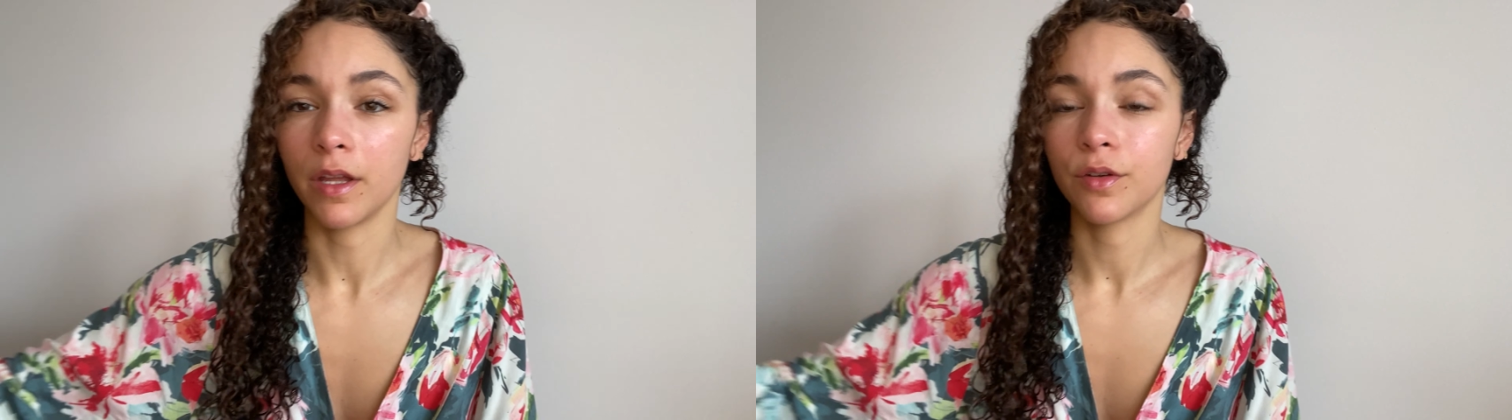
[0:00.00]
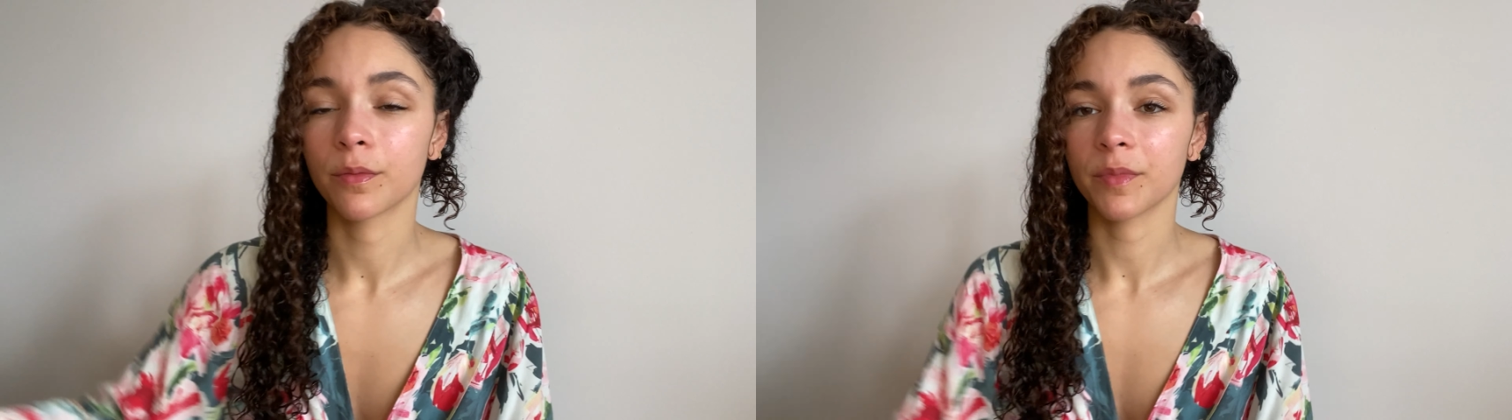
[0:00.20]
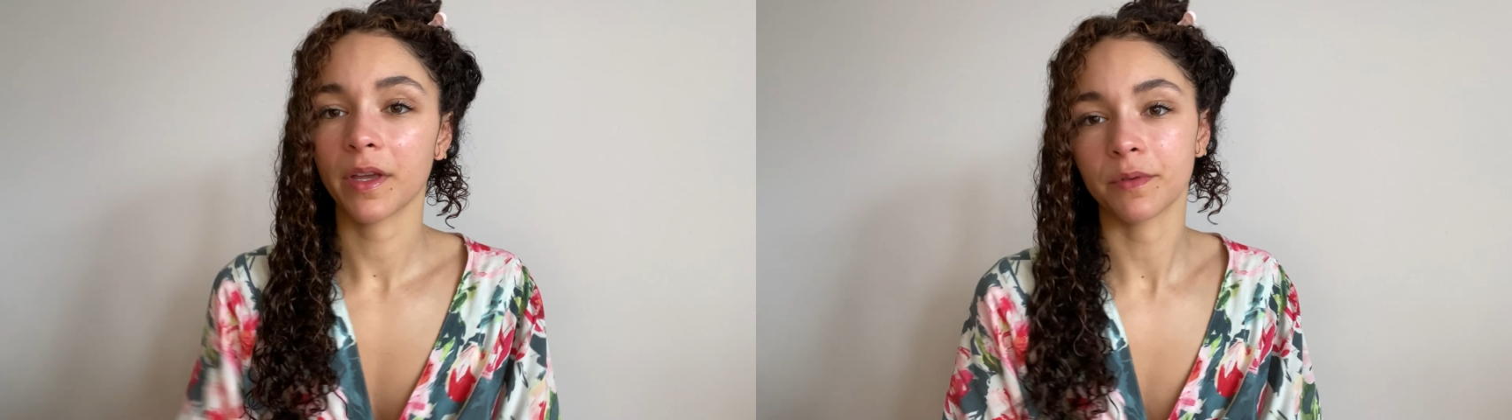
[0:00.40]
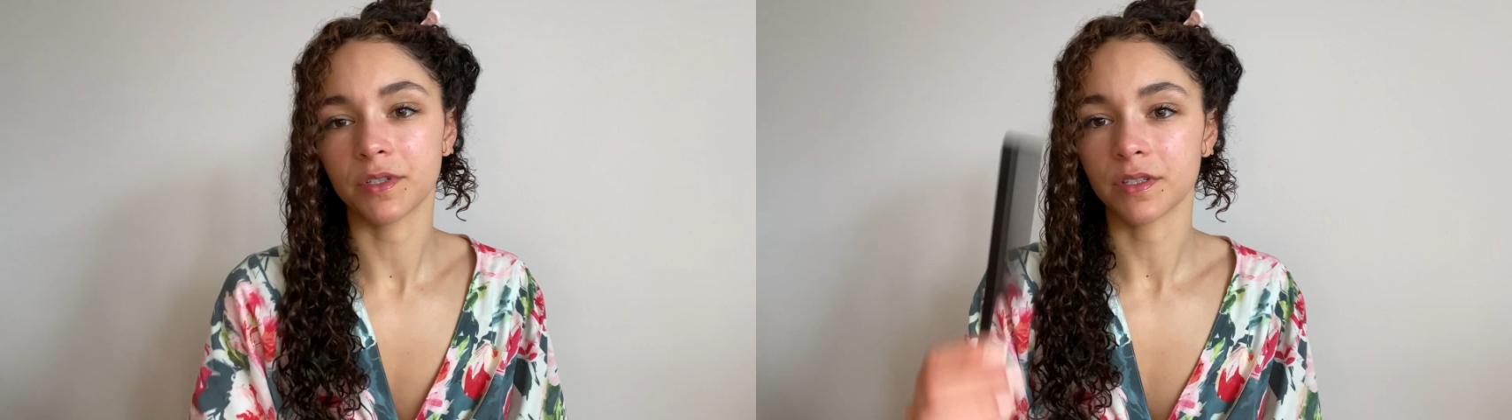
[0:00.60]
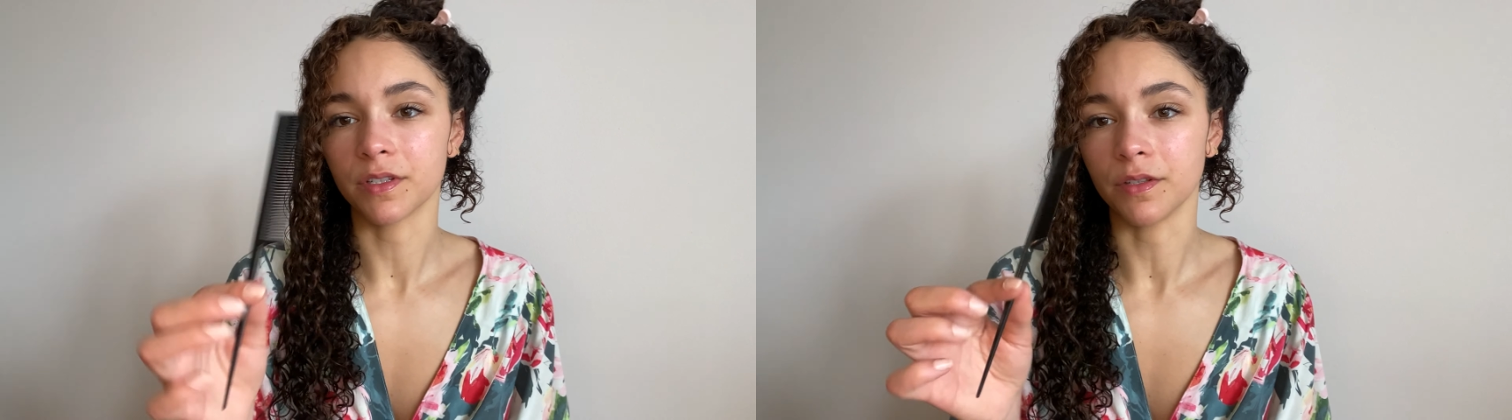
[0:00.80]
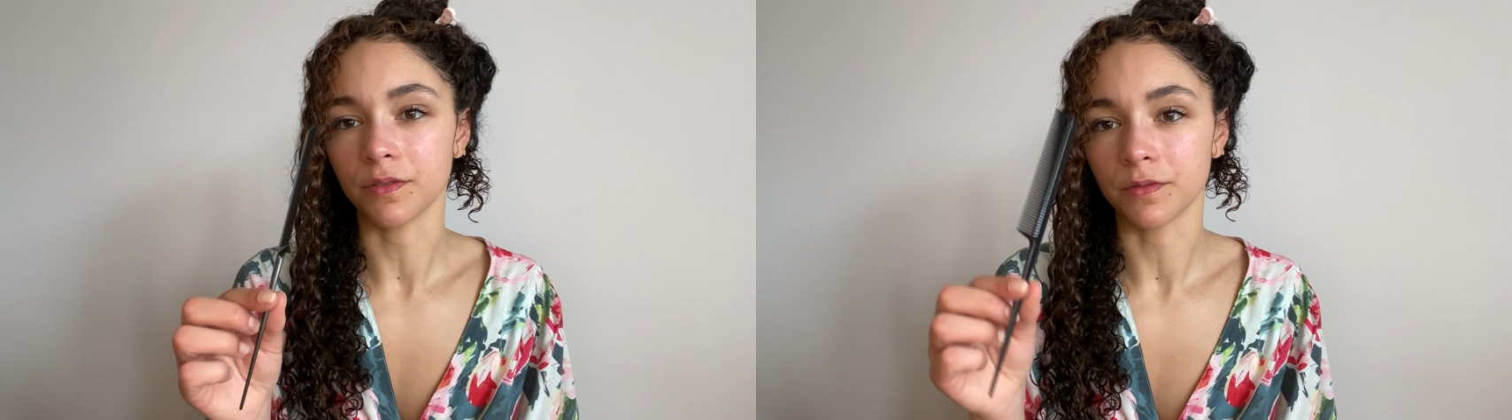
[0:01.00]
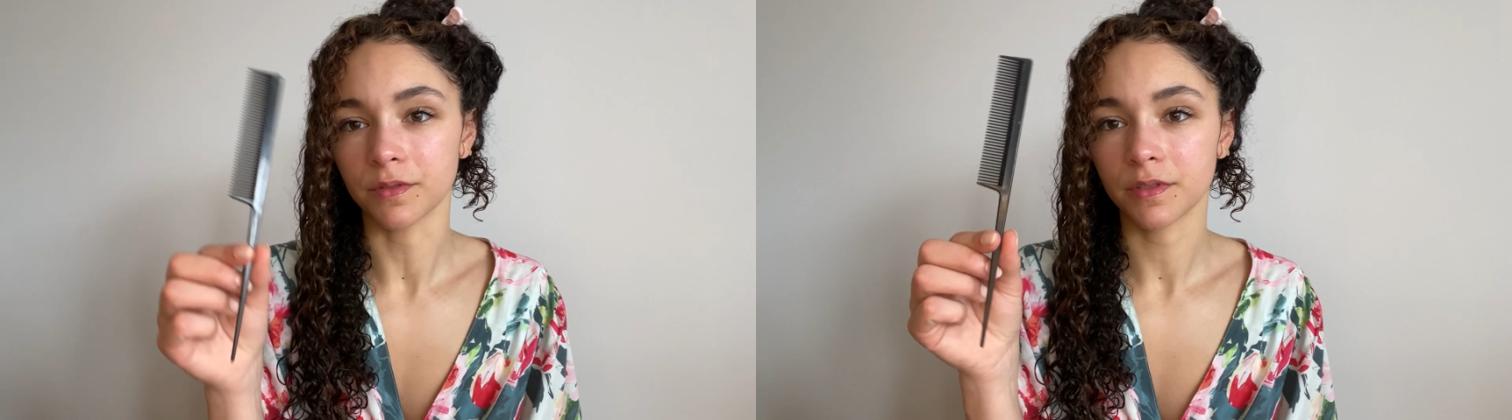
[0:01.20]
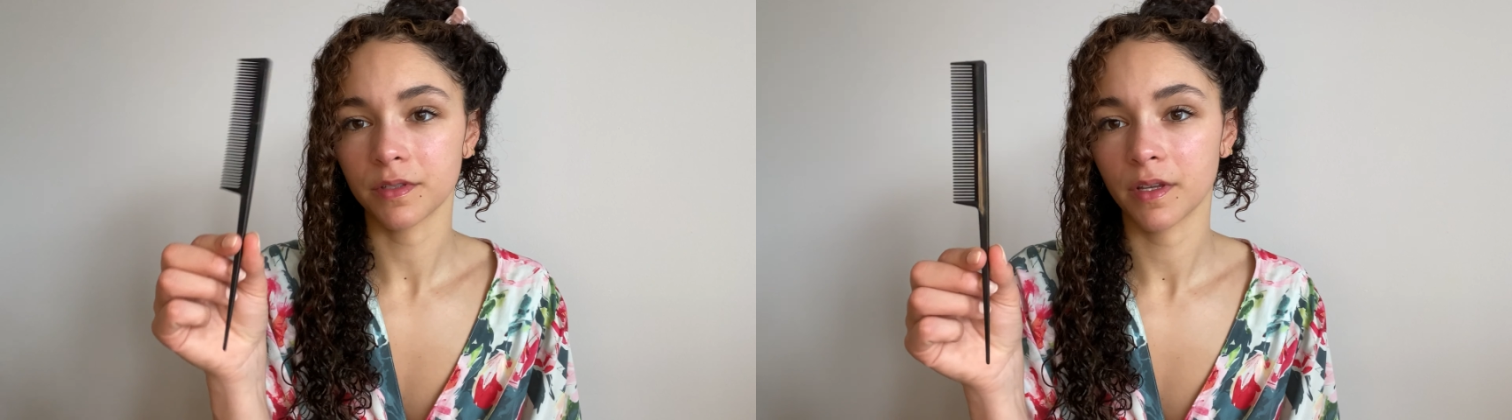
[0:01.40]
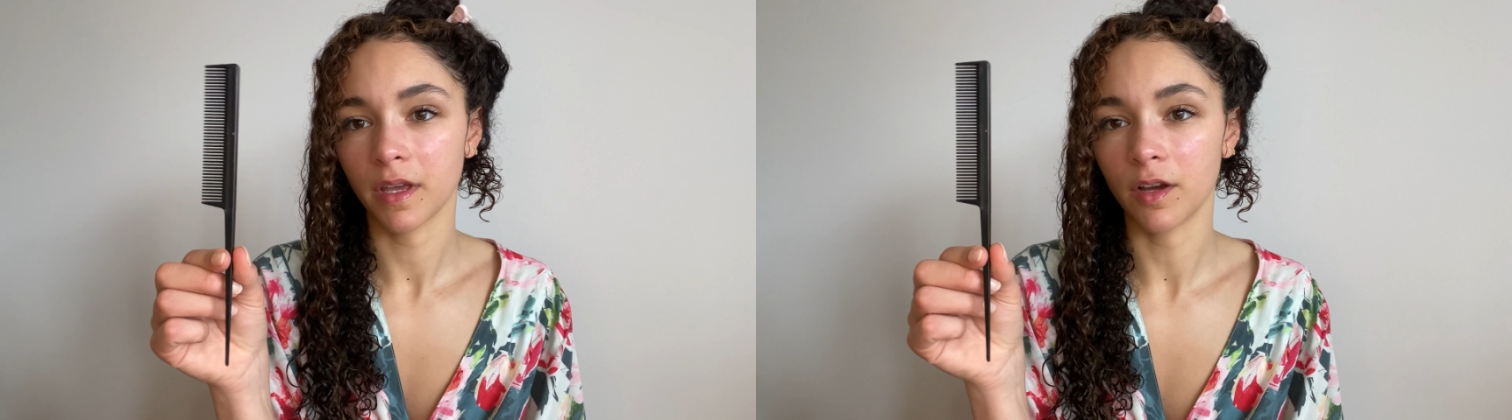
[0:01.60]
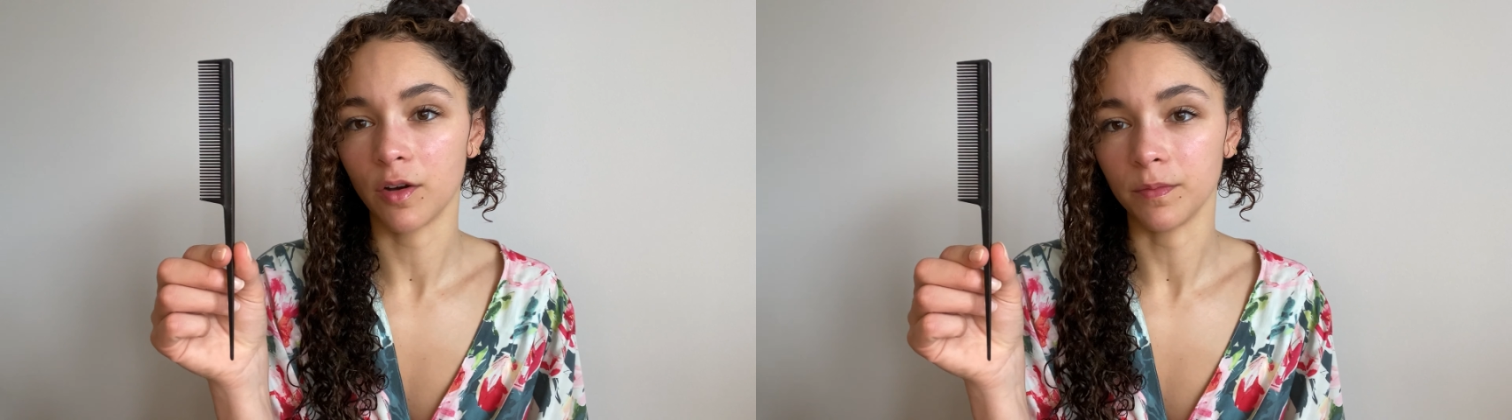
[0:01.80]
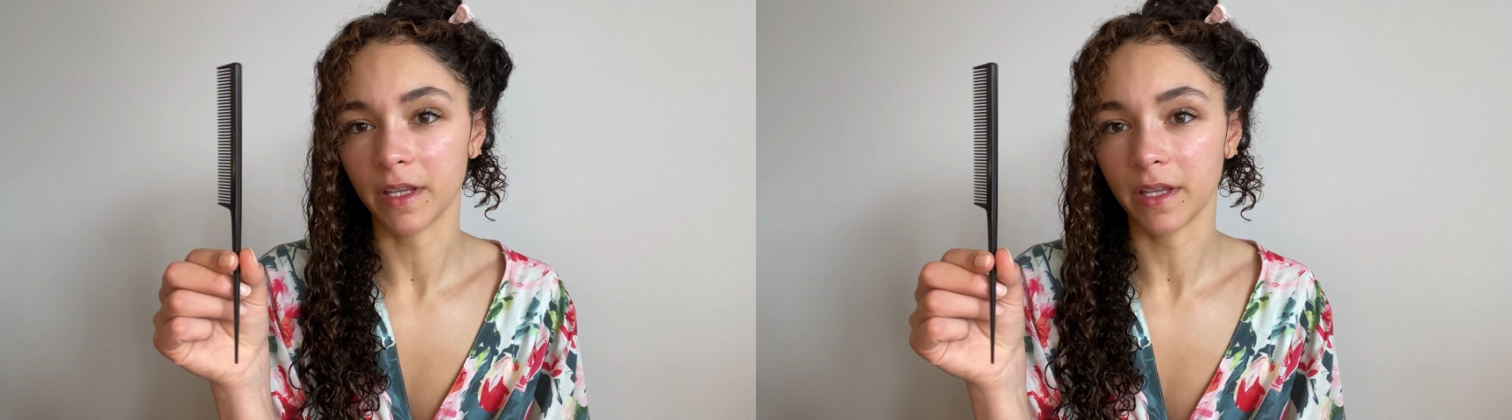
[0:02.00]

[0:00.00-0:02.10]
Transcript: normally I would just use a comb